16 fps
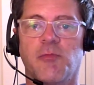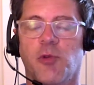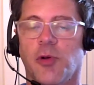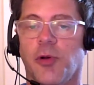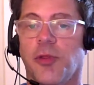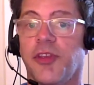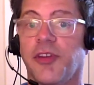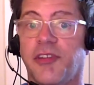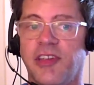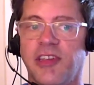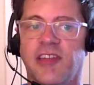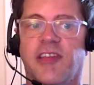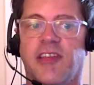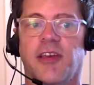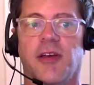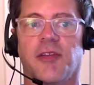real the
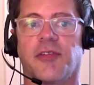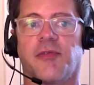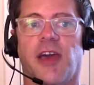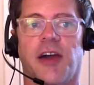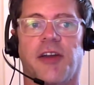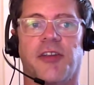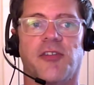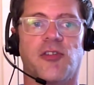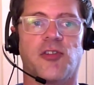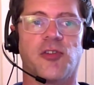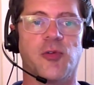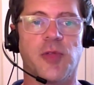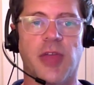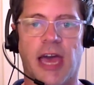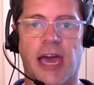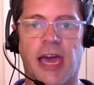details of how to
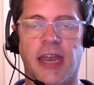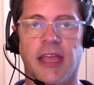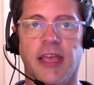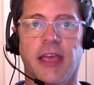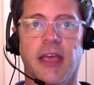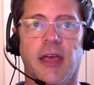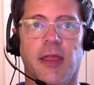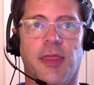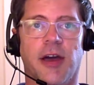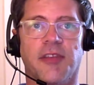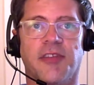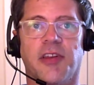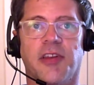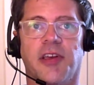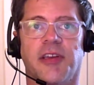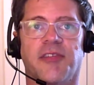do that.
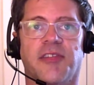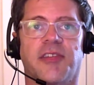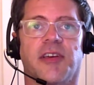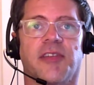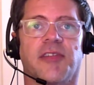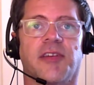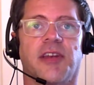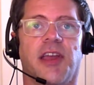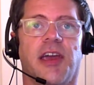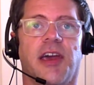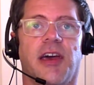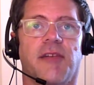Thousand Eyes doesn't